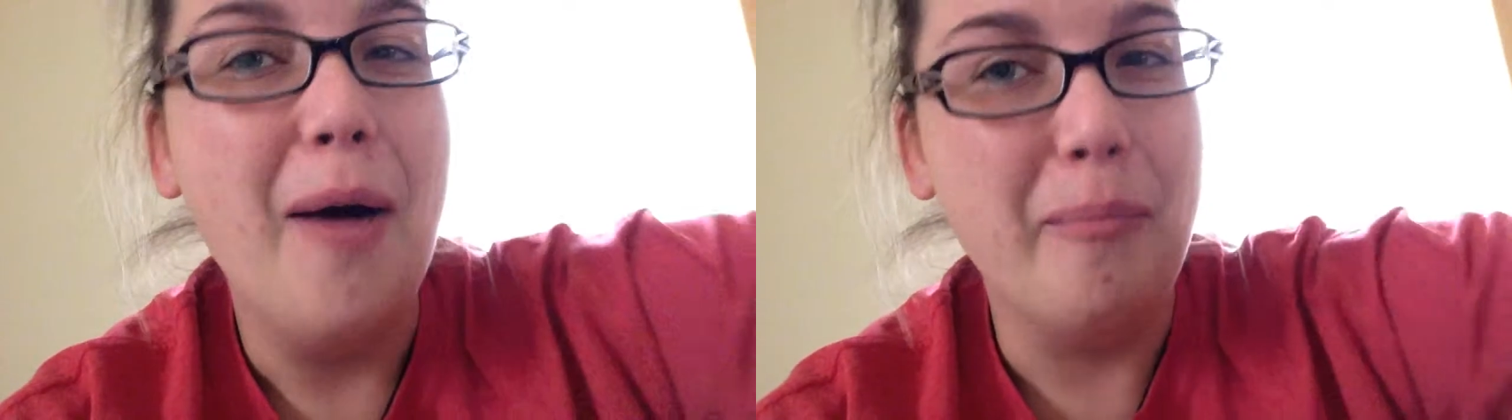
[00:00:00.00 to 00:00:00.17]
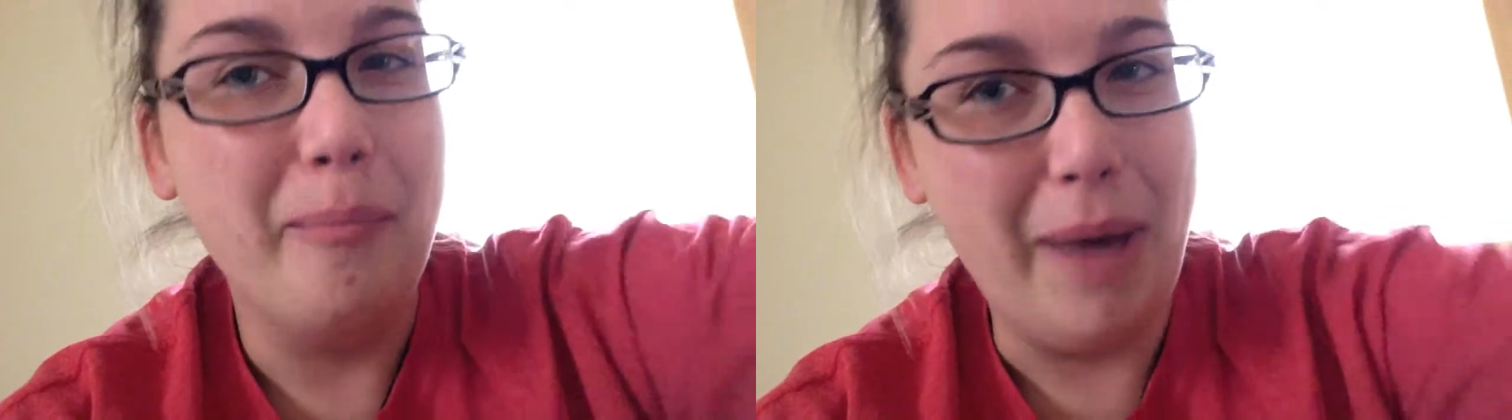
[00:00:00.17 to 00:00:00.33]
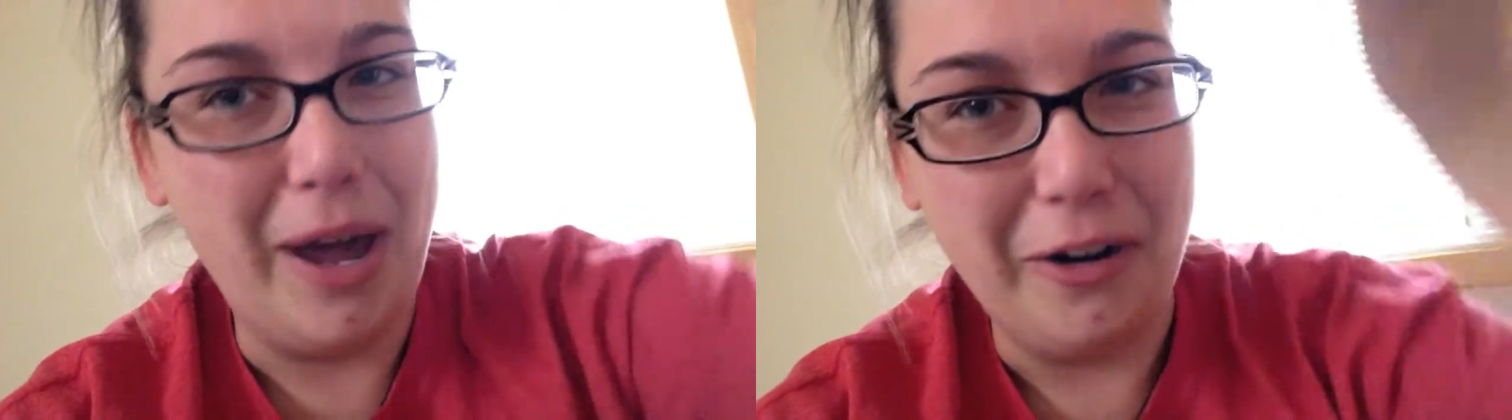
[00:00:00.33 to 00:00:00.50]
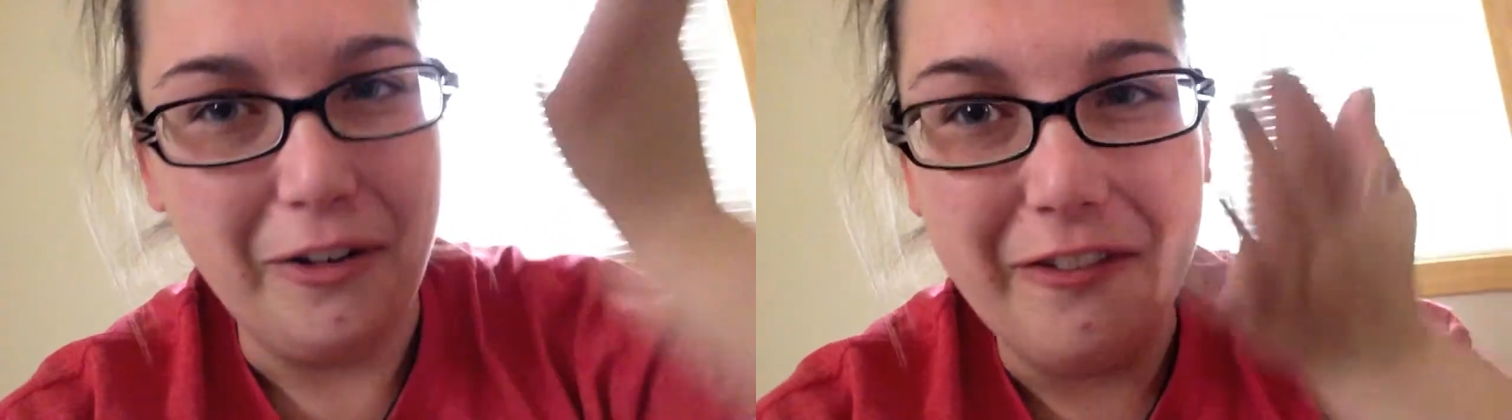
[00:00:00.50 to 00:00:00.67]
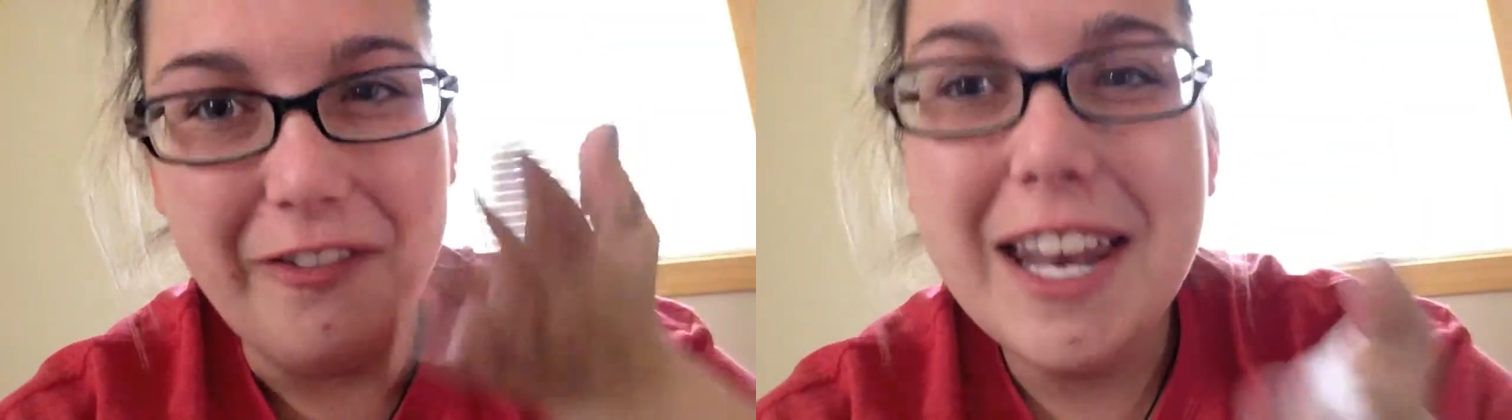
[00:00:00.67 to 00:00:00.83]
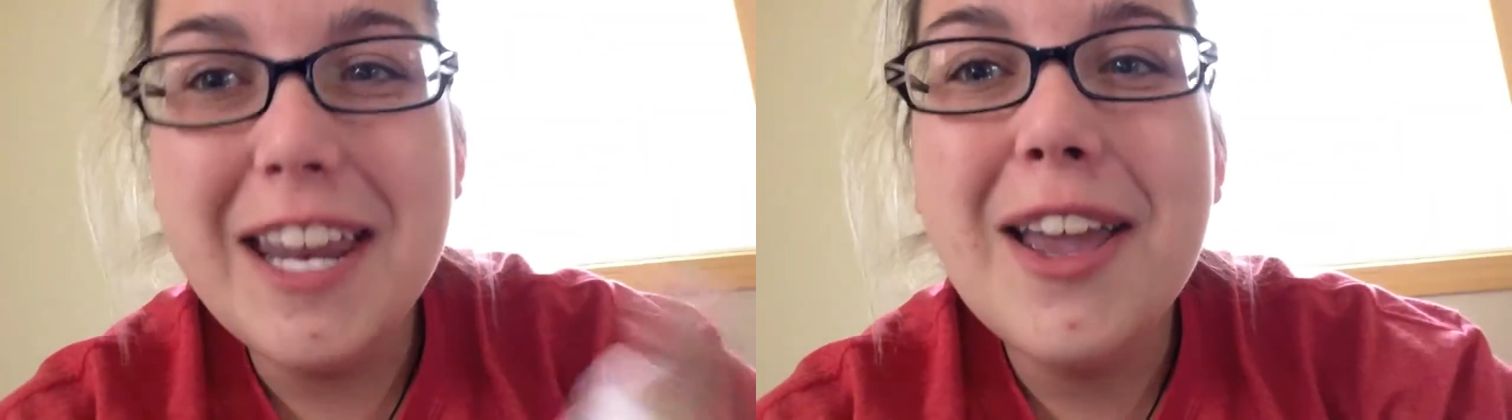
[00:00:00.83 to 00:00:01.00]
better
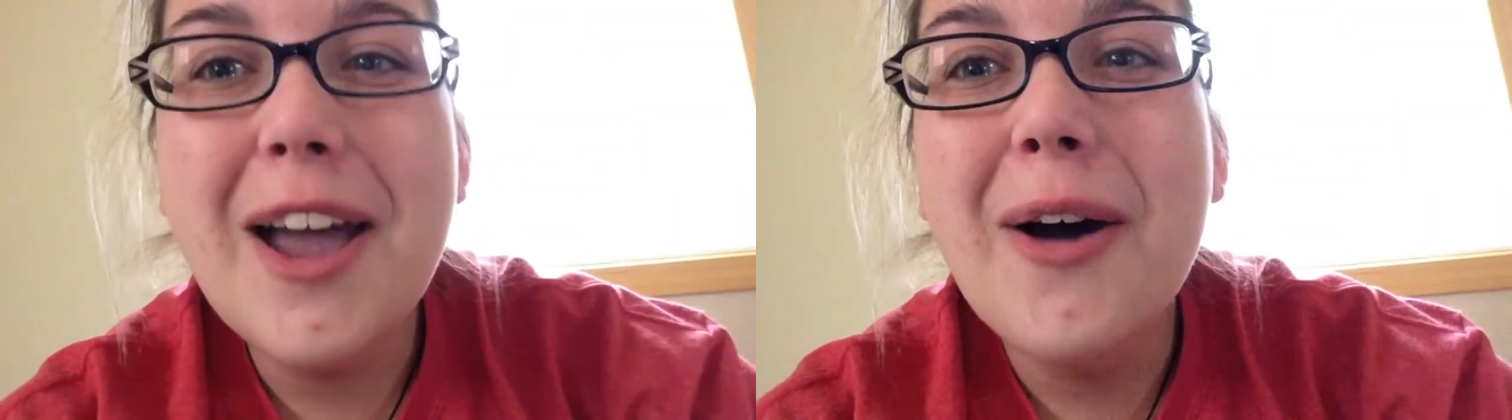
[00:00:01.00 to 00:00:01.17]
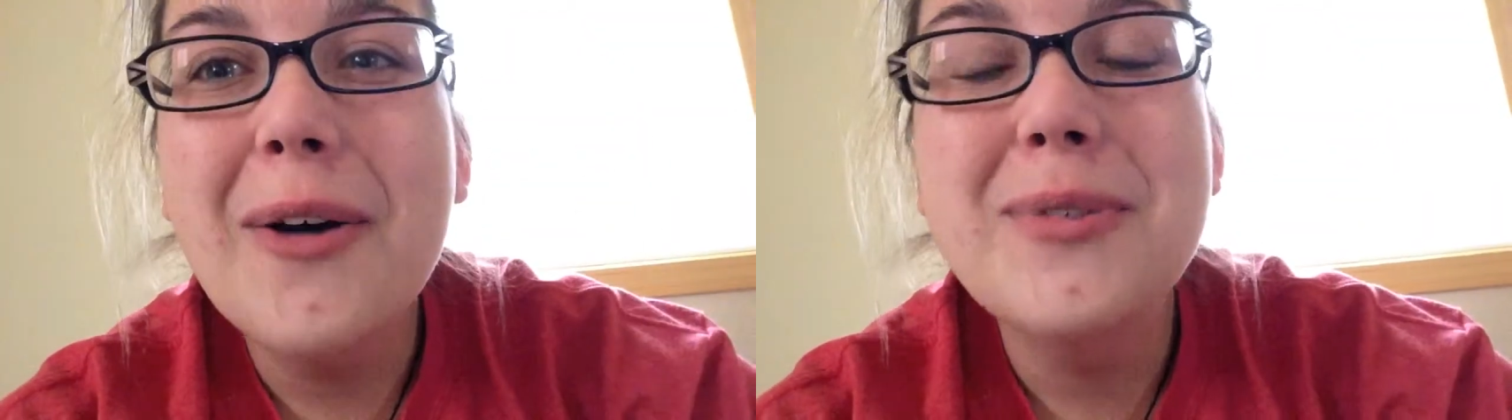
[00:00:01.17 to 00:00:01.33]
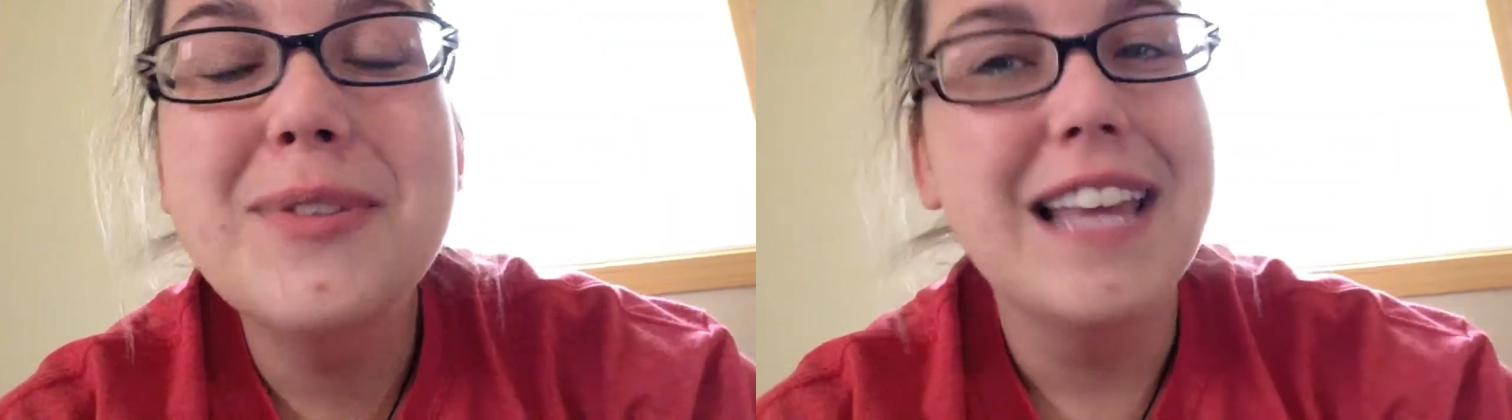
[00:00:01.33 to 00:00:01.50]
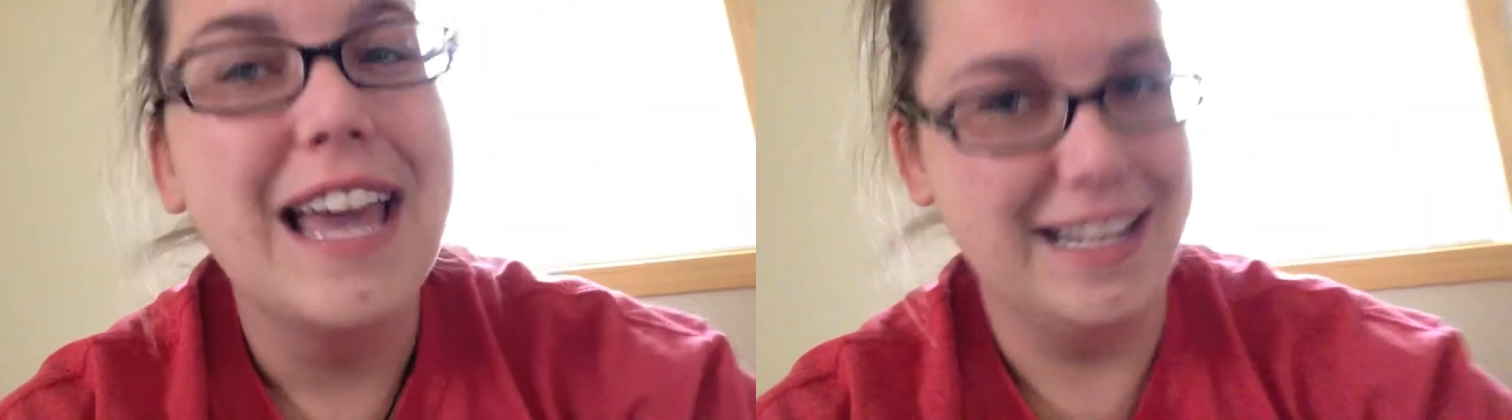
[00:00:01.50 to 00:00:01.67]
videos.